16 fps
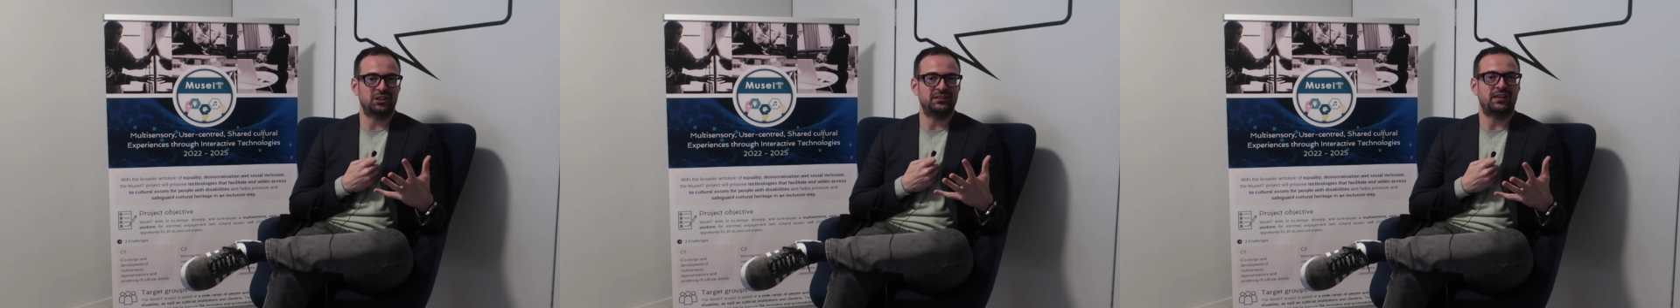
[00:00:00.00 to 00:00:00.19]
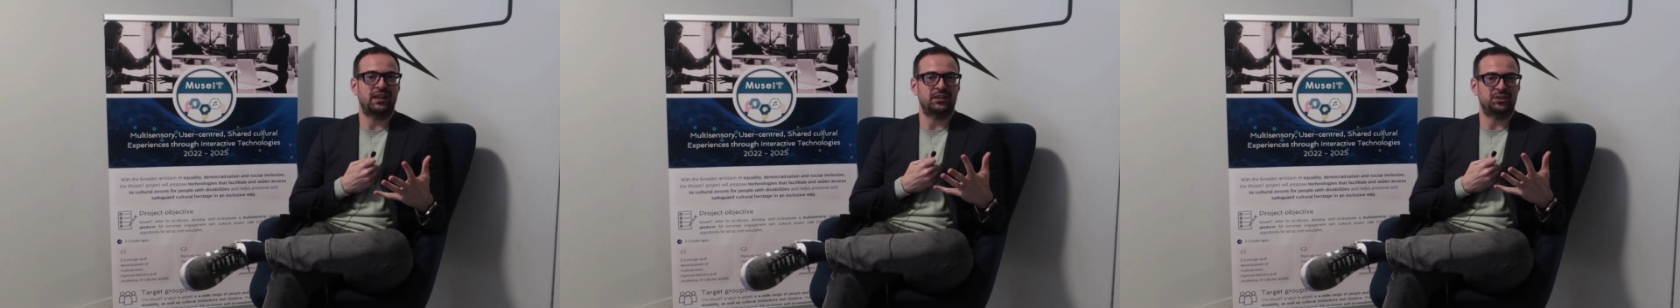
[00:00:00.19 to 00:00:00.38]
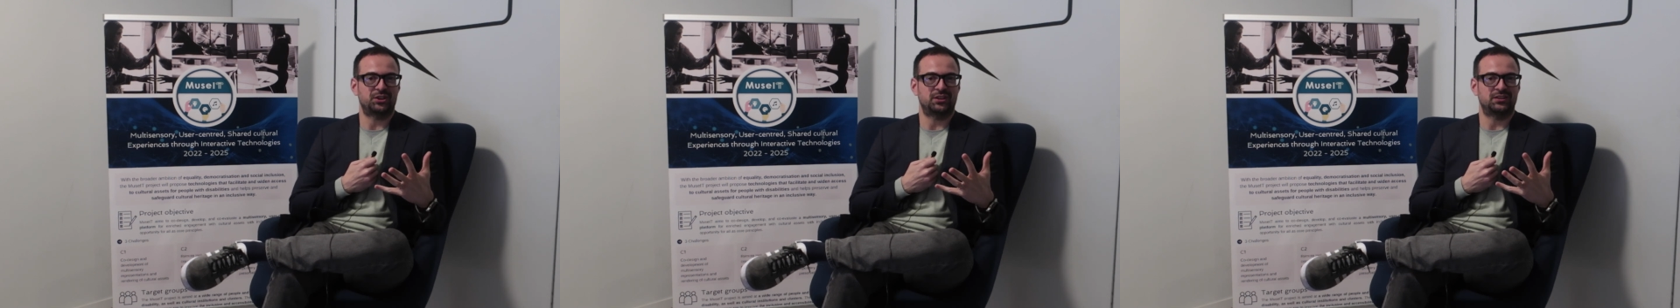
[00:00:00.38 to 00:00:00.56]

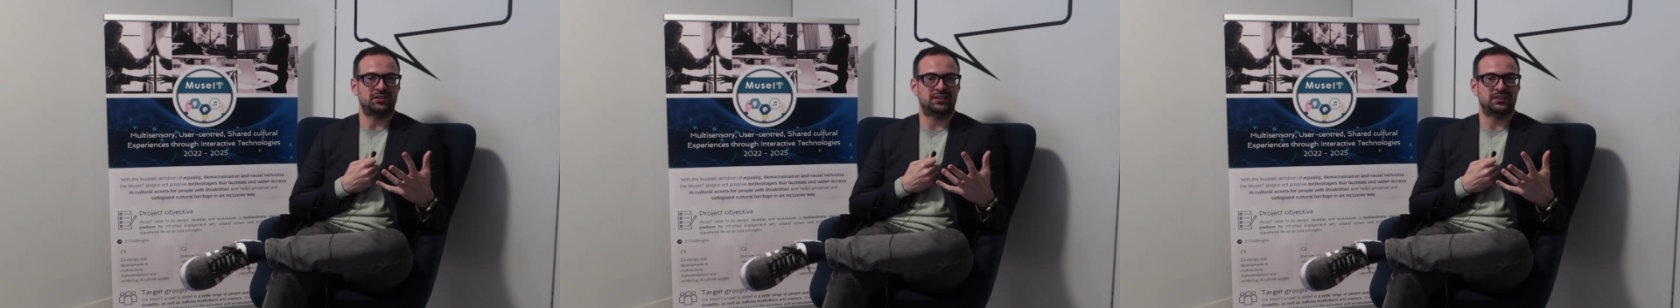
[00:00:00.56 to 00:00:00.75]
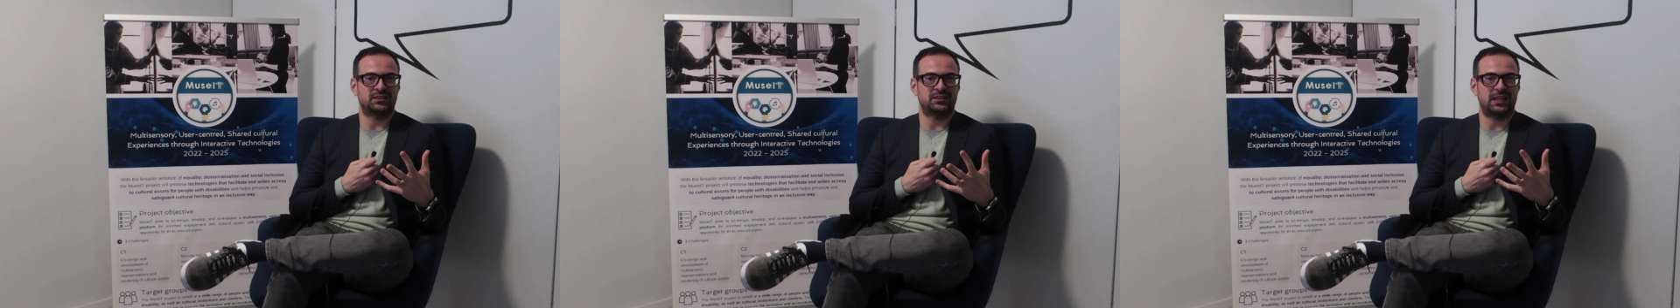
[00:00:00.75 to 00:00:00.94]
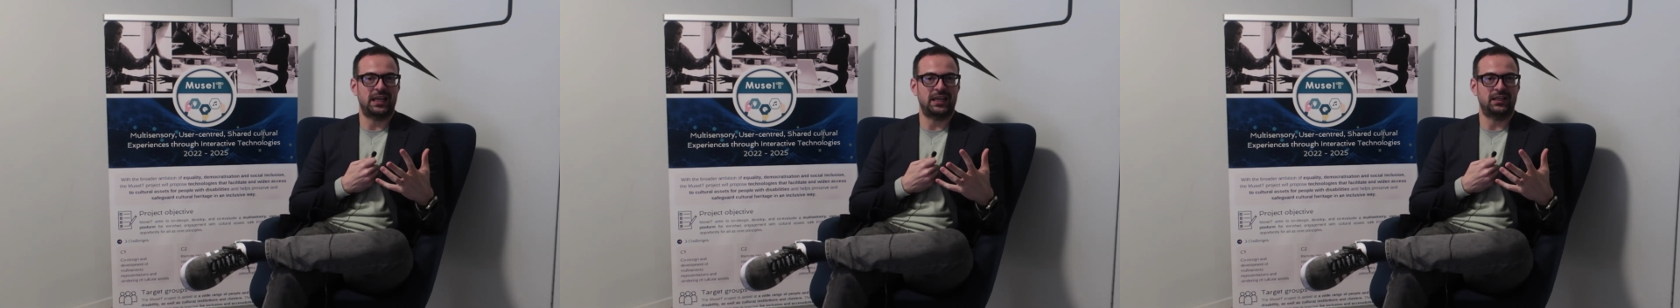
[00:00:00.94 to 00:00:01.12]

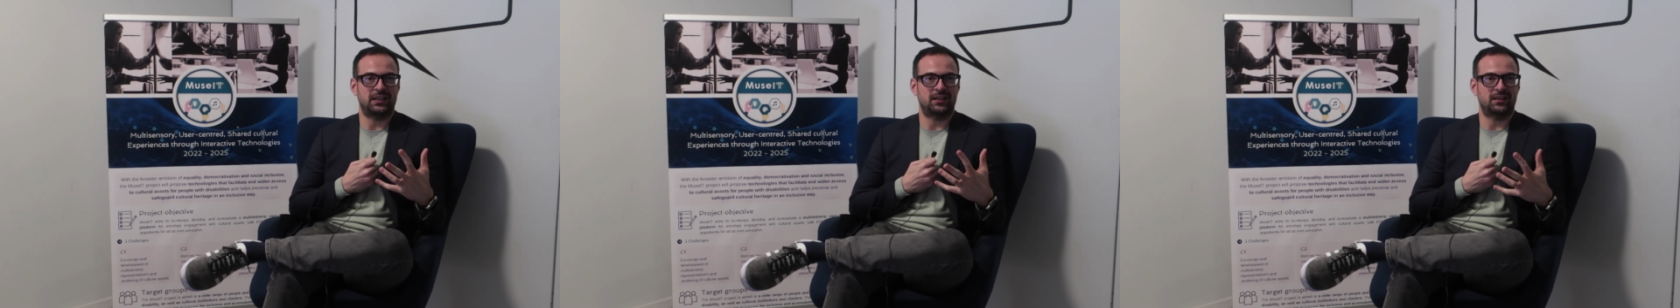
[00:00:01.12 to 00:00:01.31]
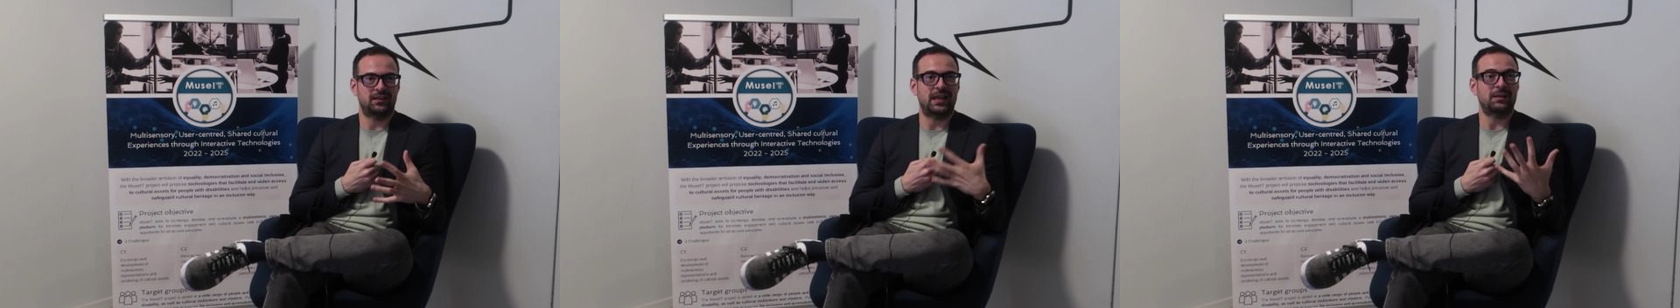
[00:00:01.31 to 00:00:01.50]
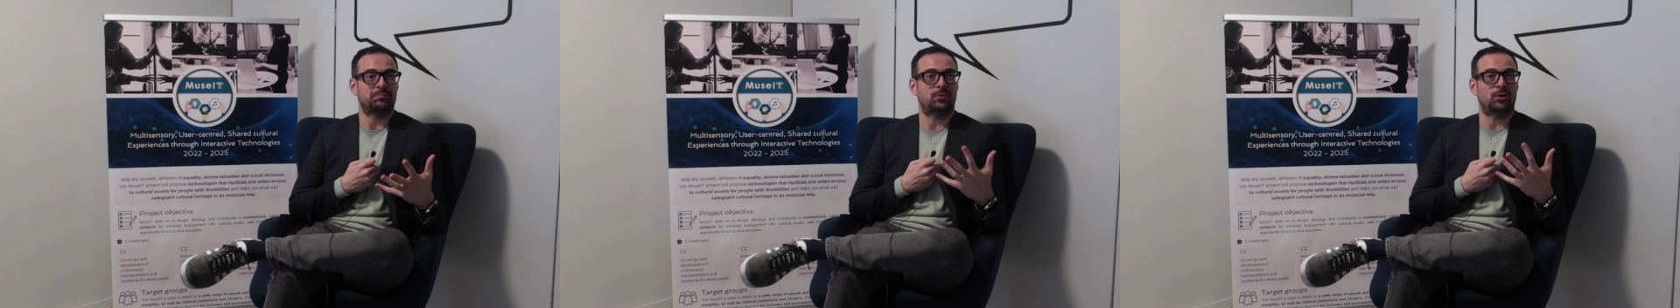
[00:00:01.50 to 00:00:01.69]
intelligence in
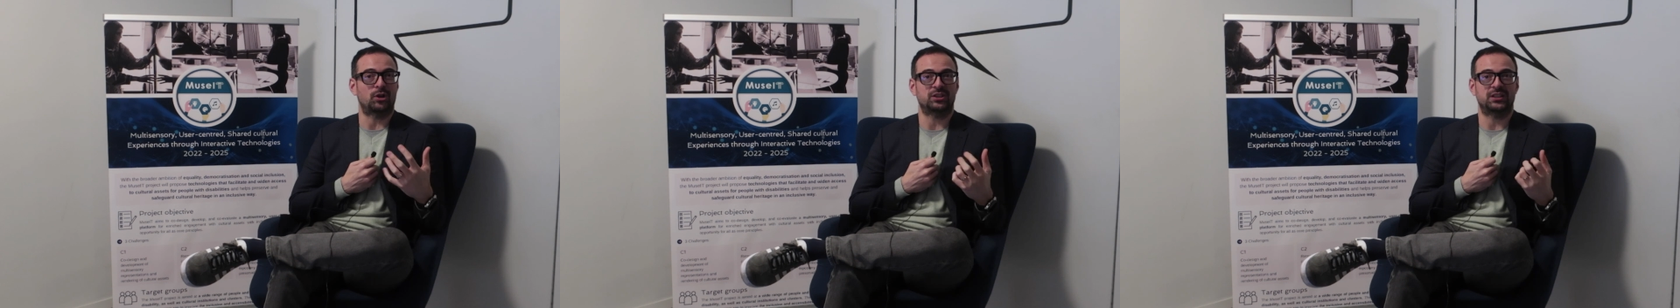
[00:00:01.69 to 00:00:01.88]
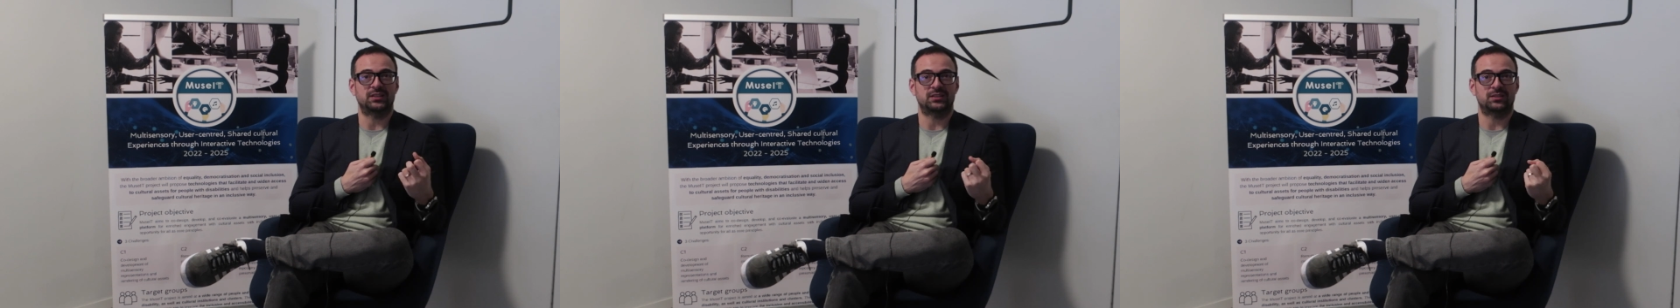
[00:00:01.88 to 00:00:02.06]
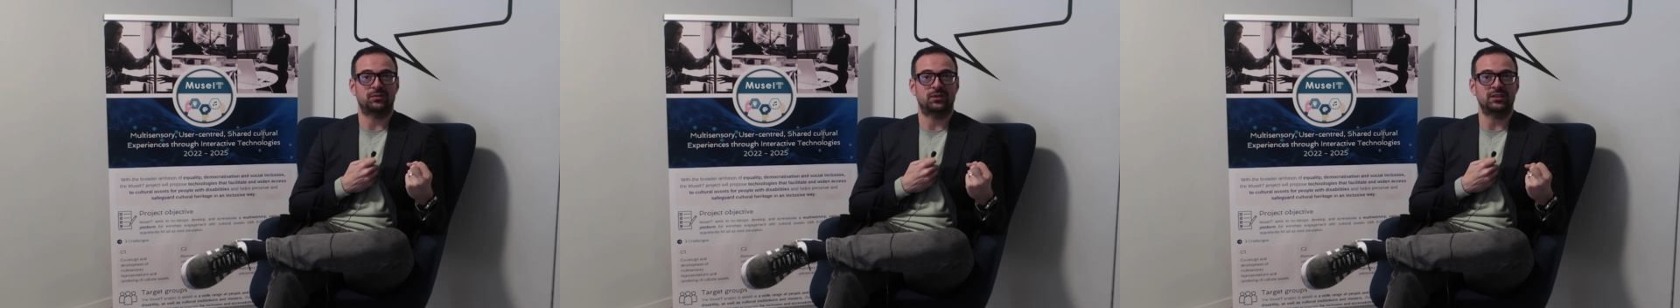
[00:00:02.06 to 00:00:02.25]
that
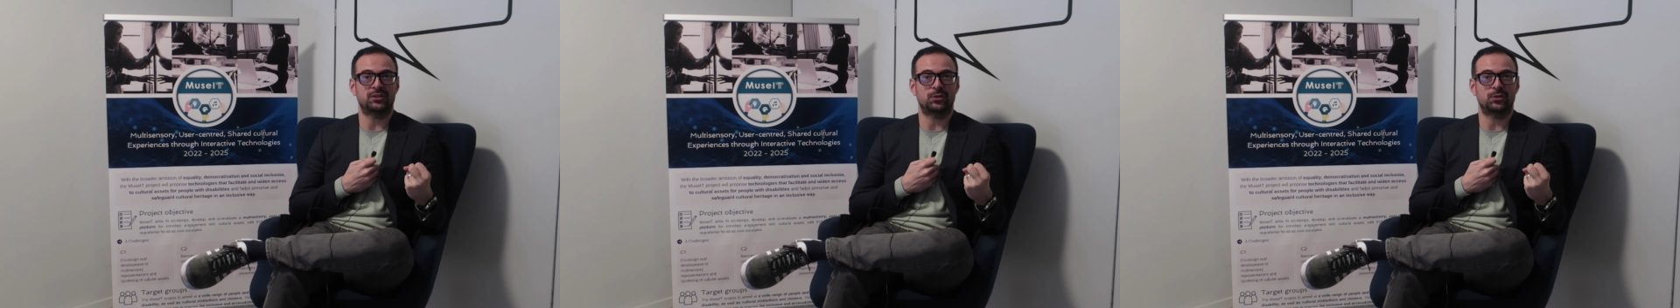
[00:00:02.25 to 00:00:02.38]
process, right?